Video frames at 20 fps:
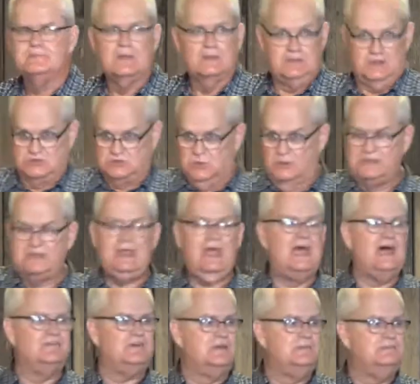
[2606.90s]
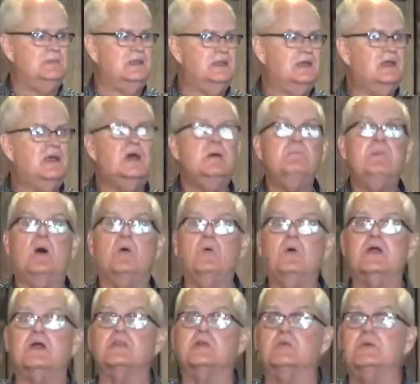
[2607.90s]
There's one in heaven, but
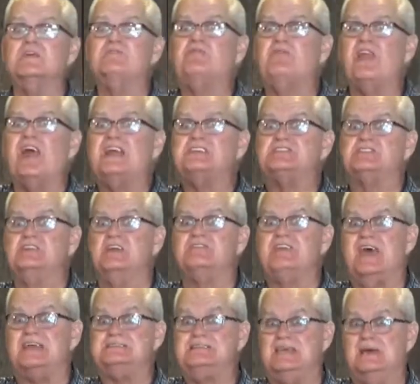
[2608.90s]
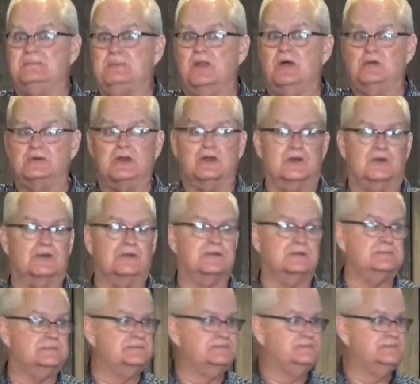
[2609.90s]
we're the reflection of that temple on earth.
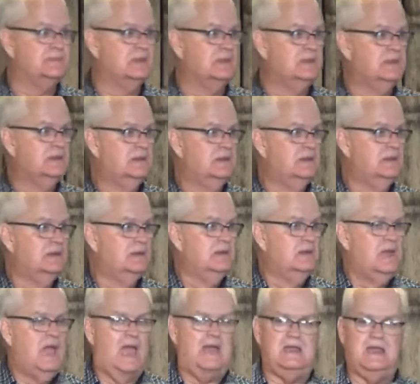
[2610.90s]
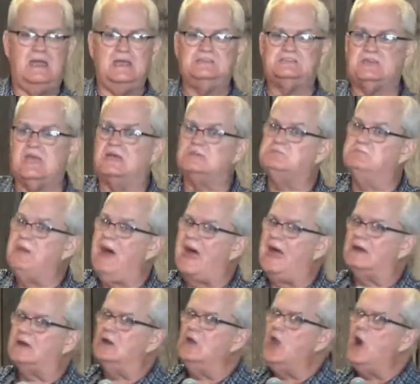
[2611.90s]
And he says,
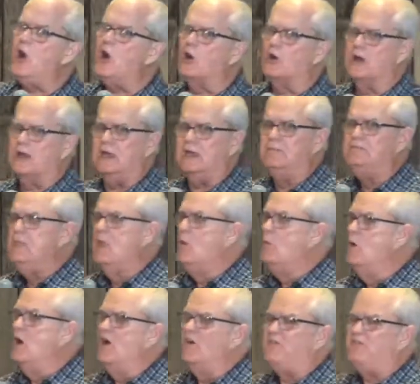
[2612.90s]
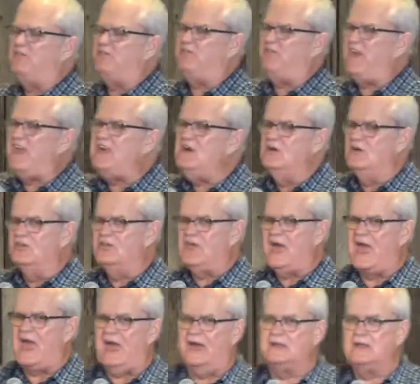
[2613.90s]
my glory will fill
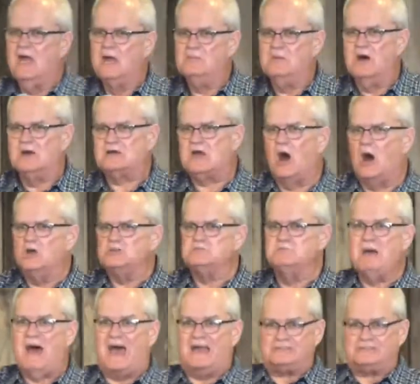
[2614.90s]
that because my